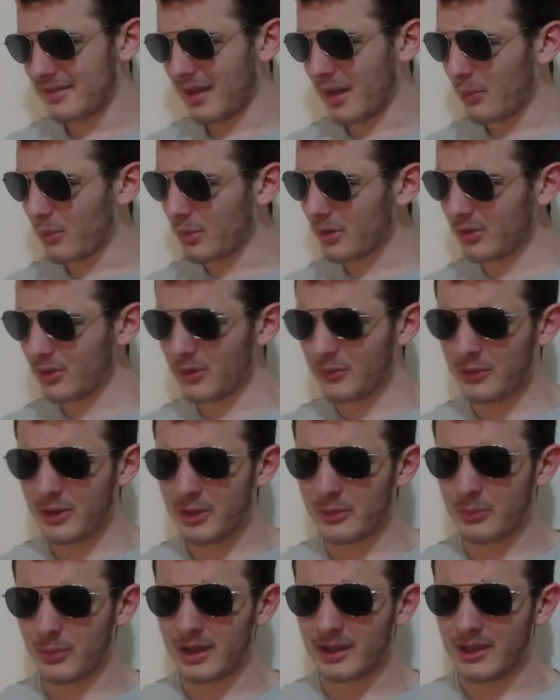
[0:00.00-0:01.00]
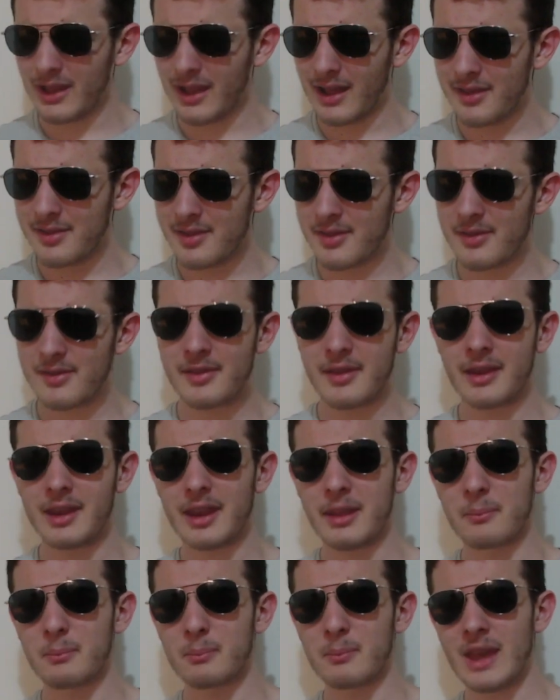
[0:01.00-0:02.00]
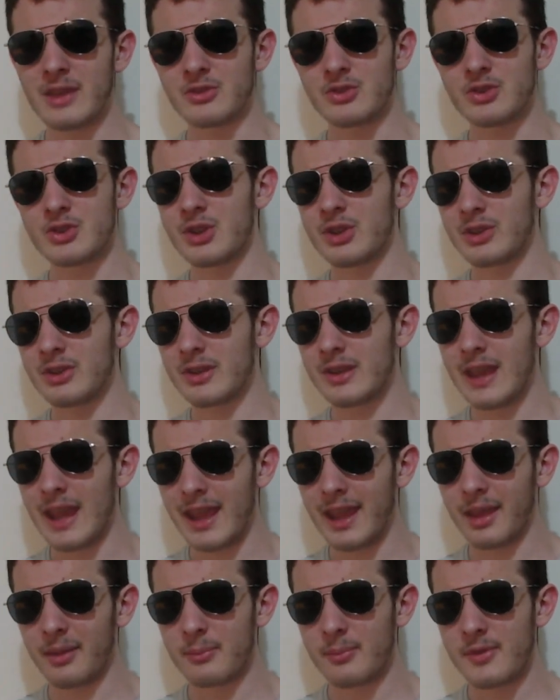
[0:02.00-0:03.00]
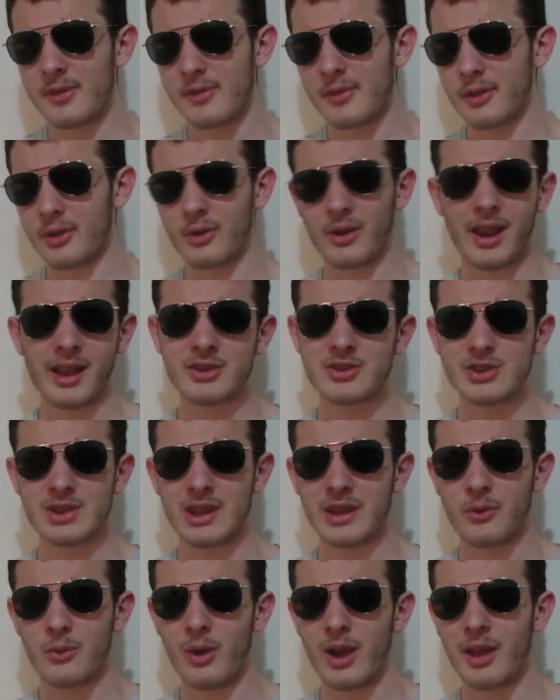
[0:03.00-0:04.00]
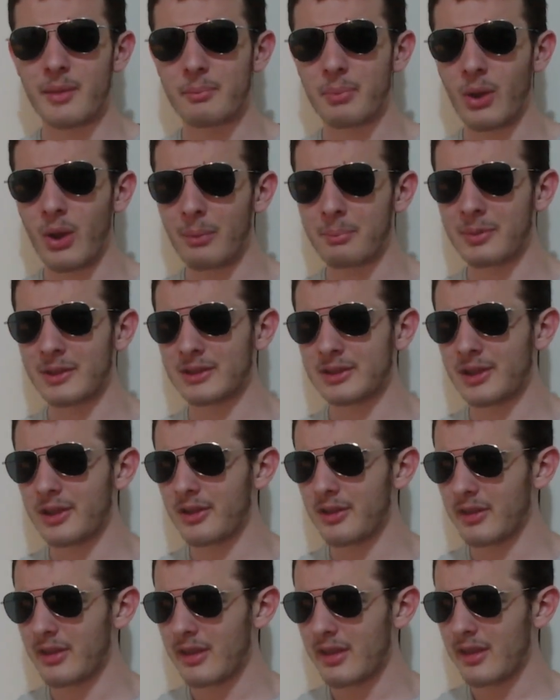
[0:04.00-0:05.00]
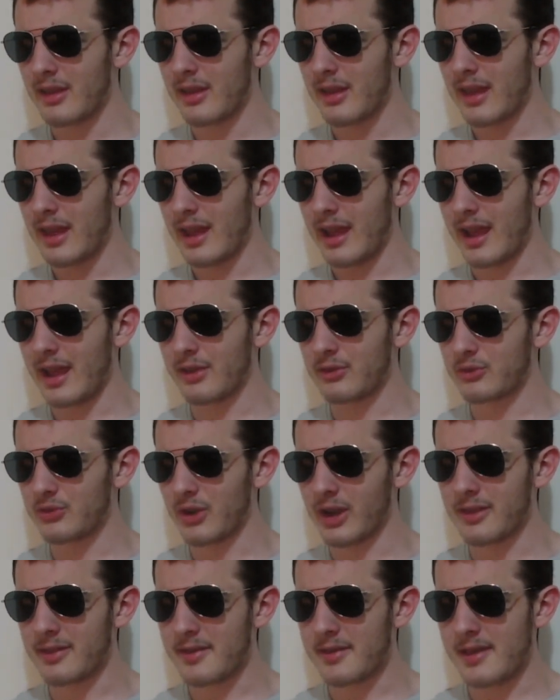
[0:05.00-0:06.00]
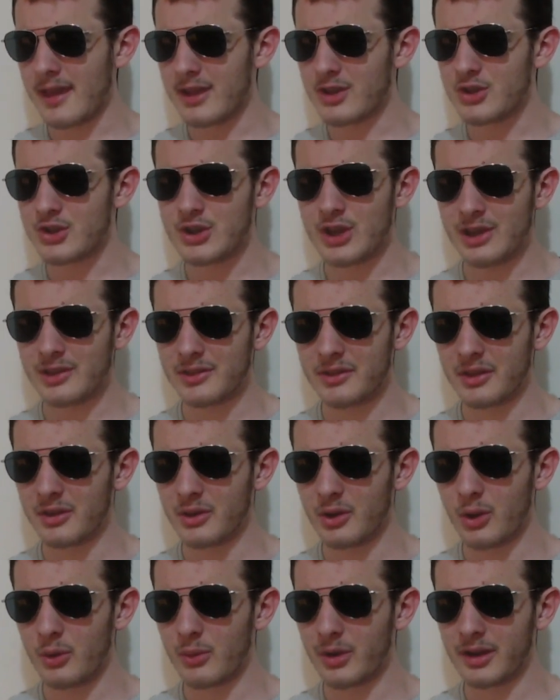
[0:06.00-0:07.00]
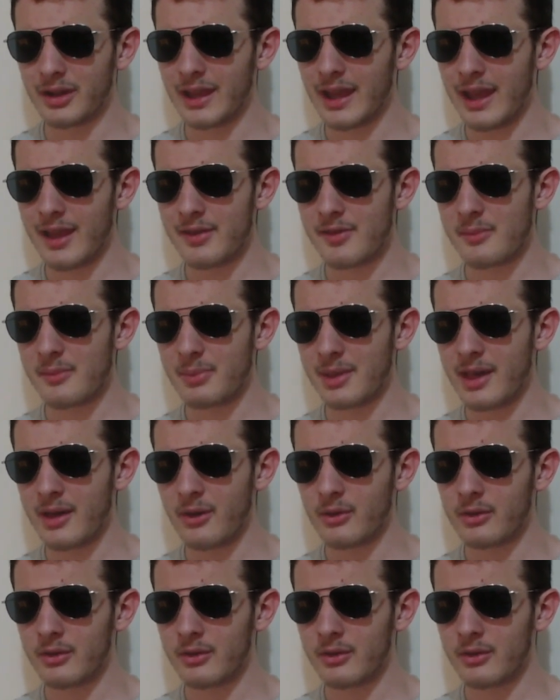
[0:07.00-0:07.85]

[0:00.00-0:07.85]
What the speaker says: I wonder if he realizes that he mentioned games that are actually quite popular and tried to say shit that no one cares about.